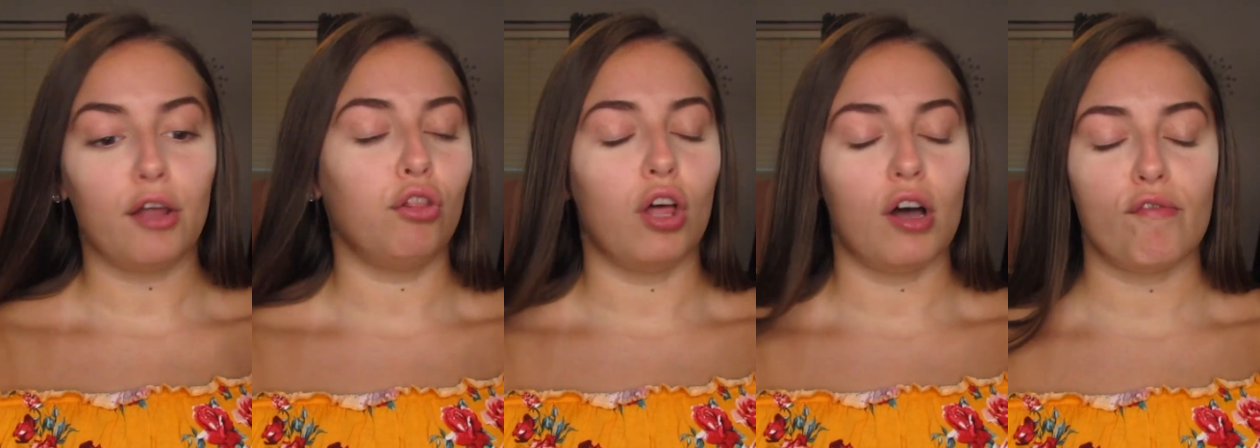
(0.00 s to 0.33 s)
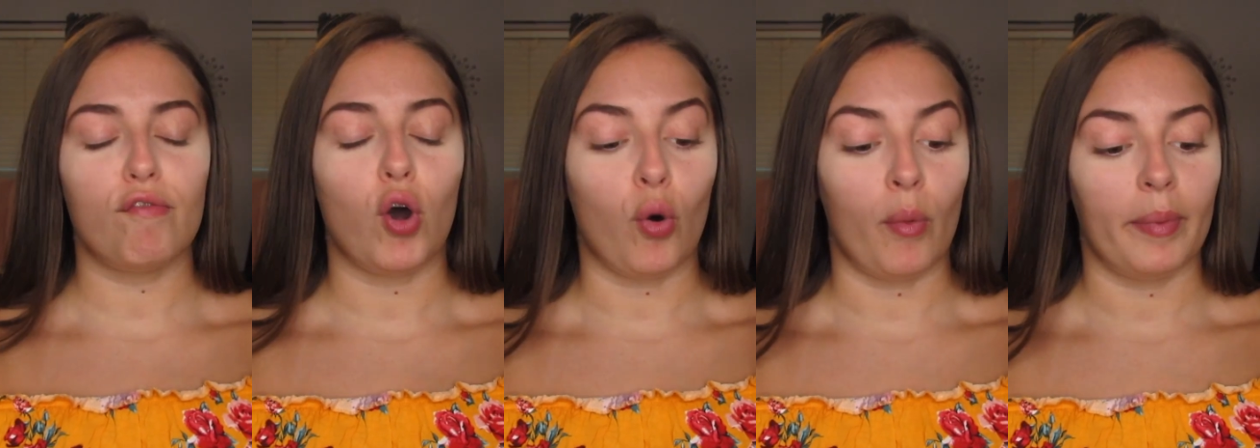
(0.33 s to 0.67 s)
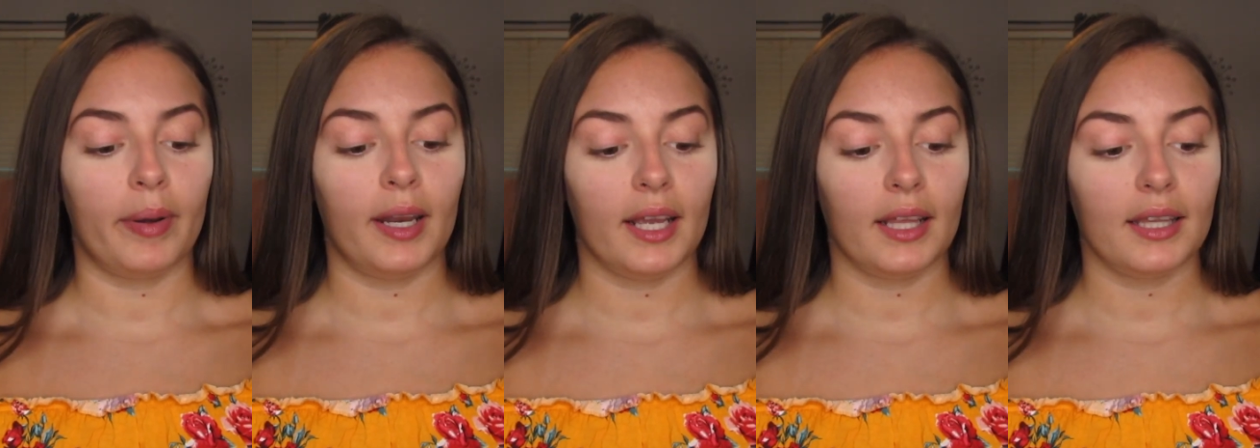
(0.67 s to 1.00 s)
I love
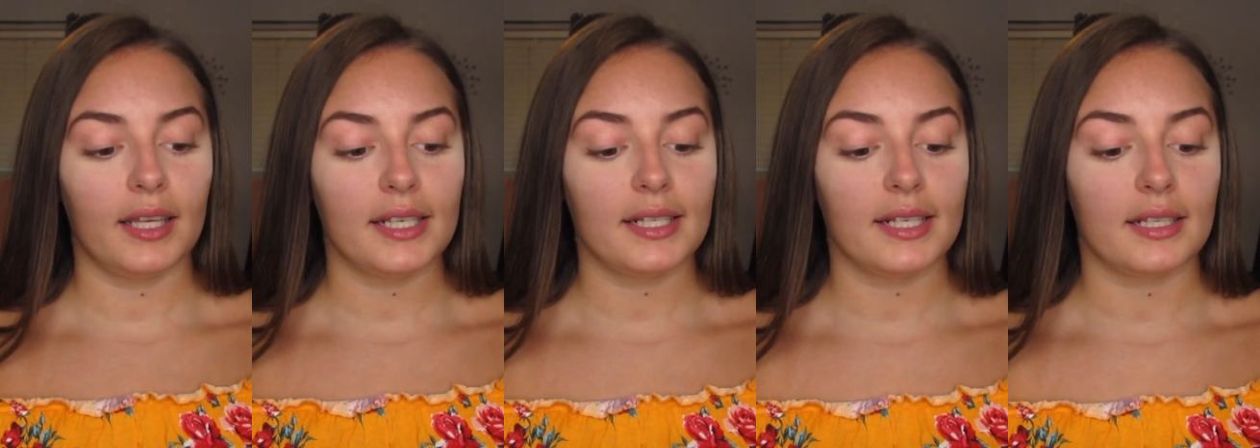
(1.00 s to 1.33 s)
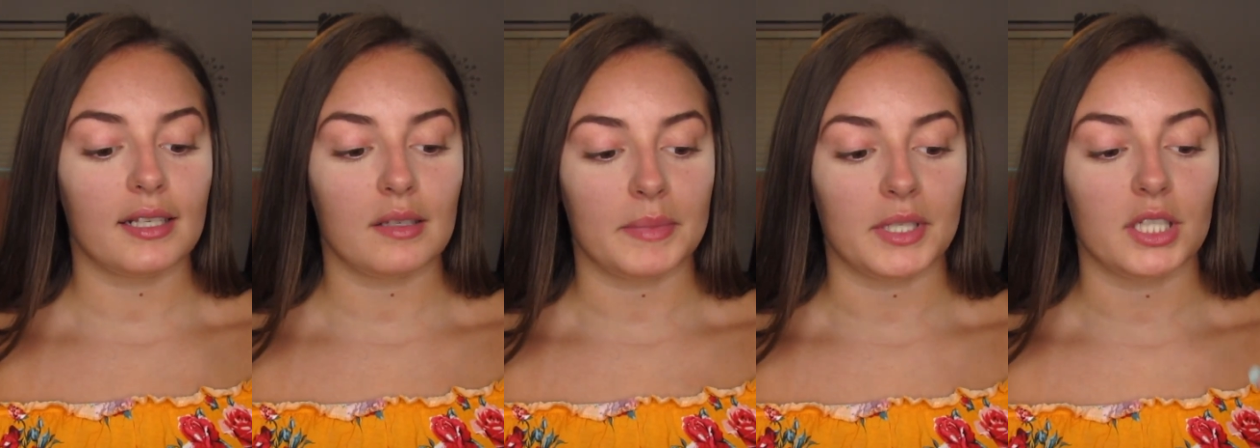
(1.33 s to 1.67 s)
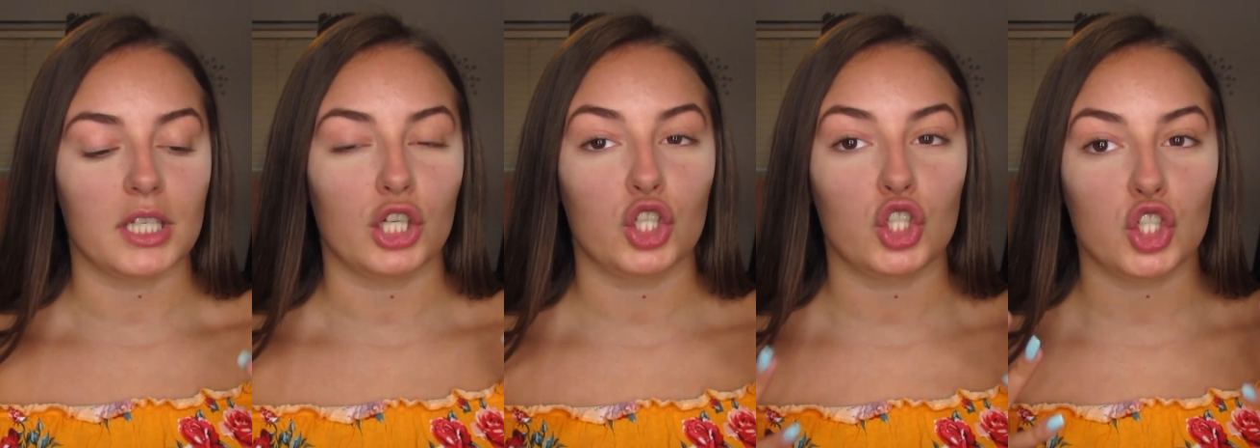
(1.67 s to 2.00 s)
opening this. It
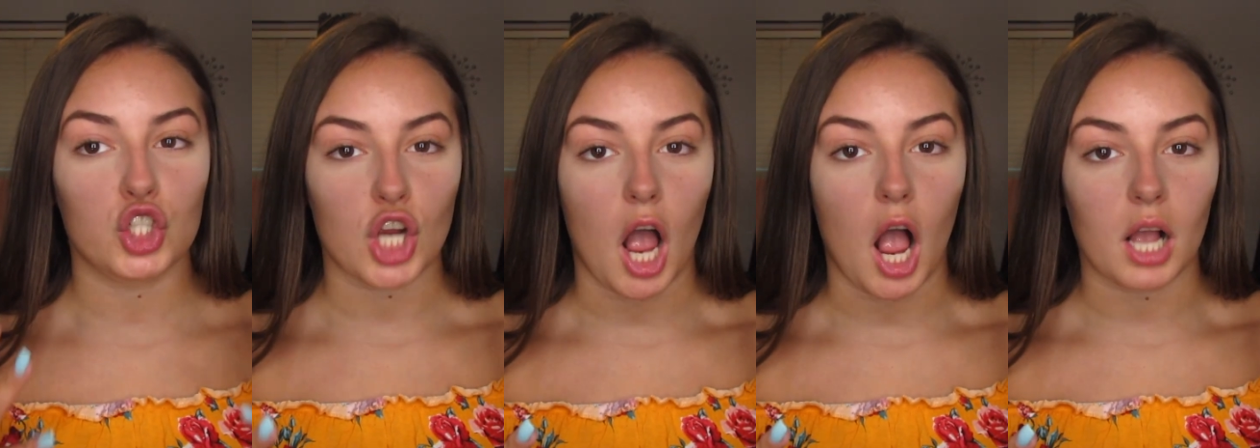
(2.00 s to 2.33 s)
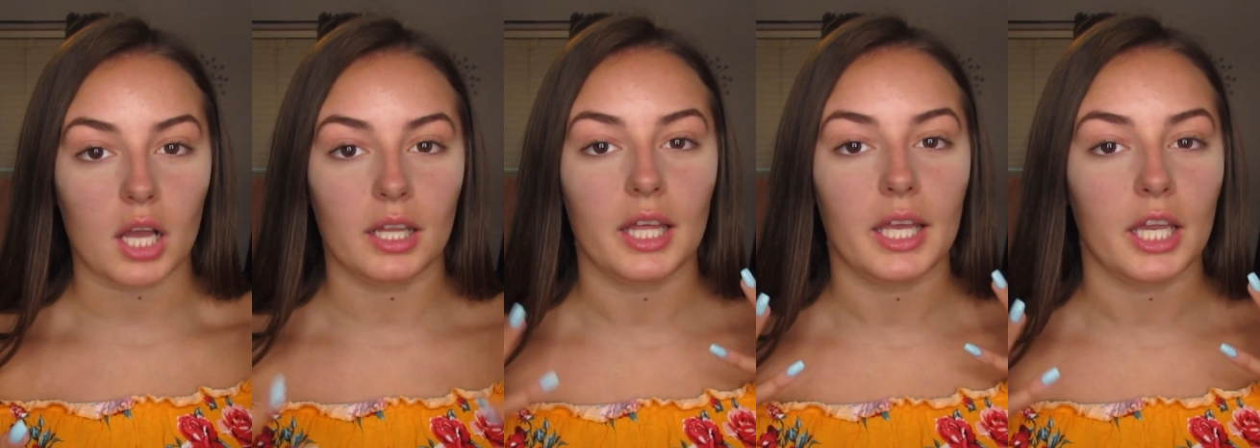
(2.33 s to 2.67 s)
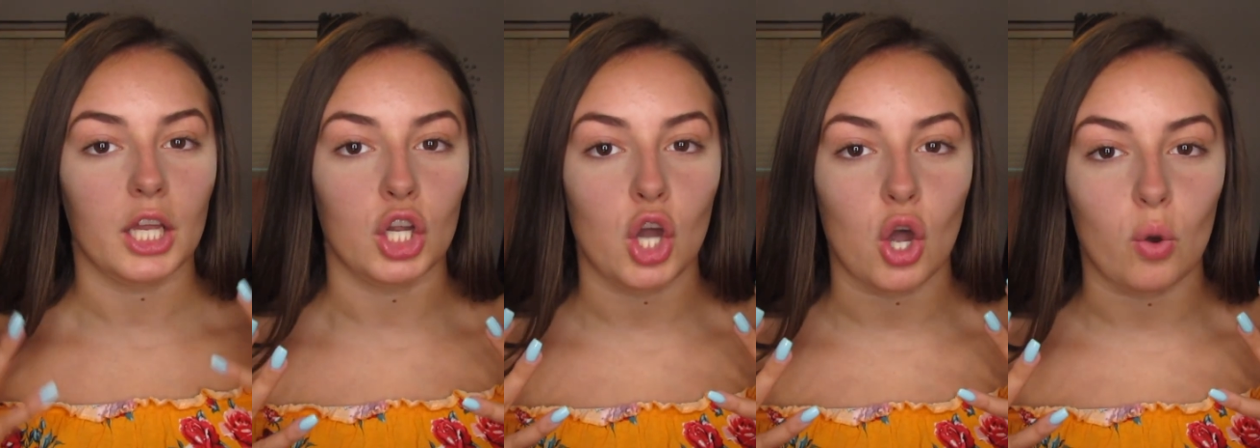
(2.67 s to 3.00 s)
smells like chocolate
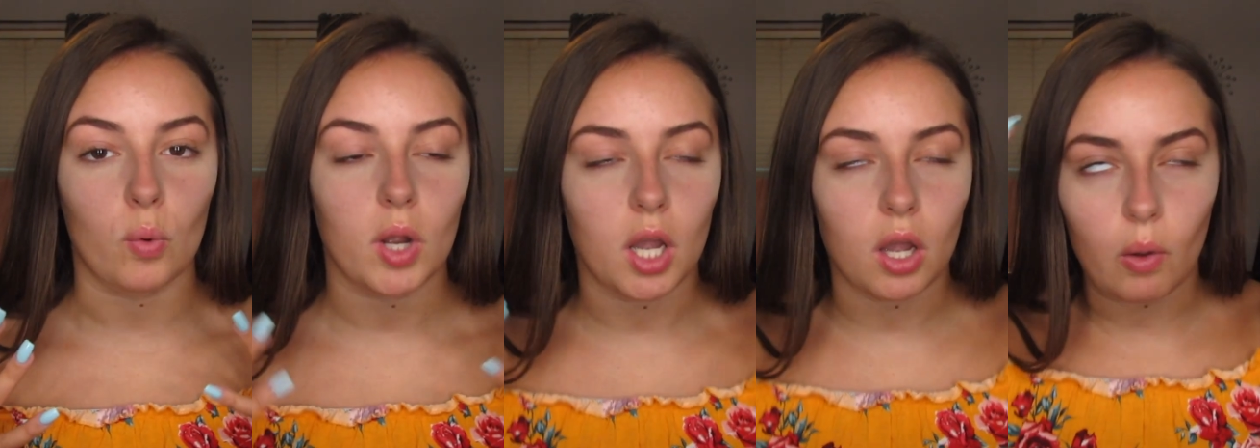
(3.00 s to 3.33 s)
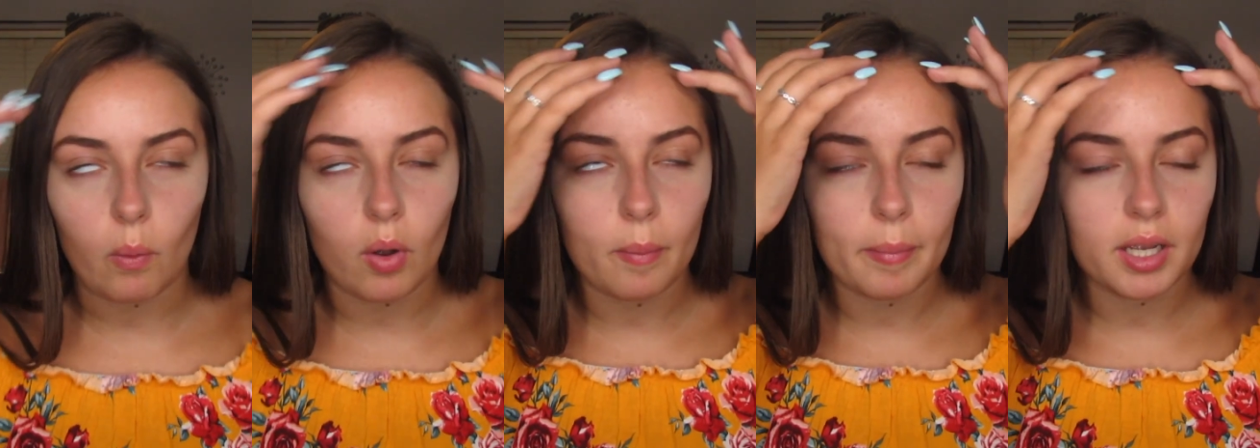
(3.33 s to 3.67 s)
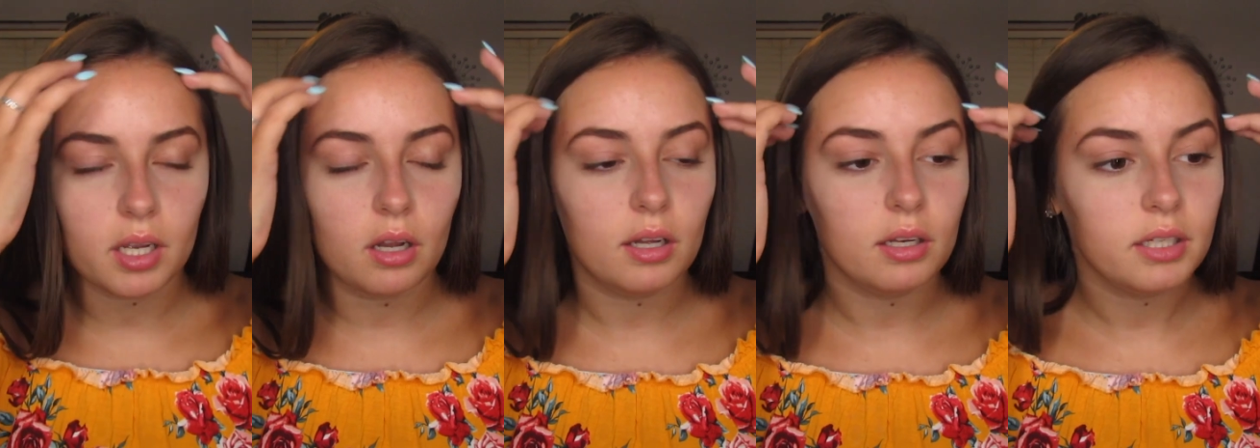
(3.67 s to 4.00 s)
and cocoa. Oh my
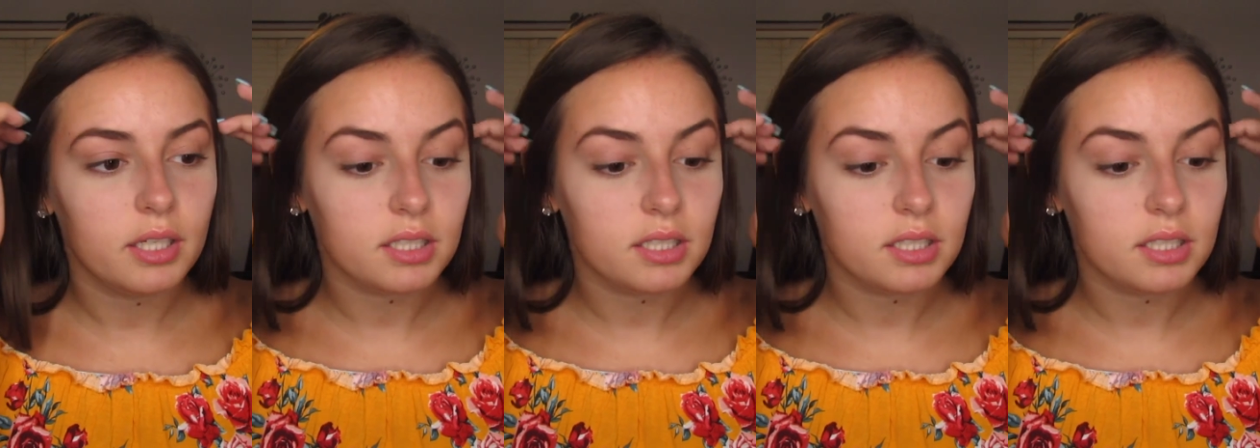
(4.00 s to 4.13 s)
God.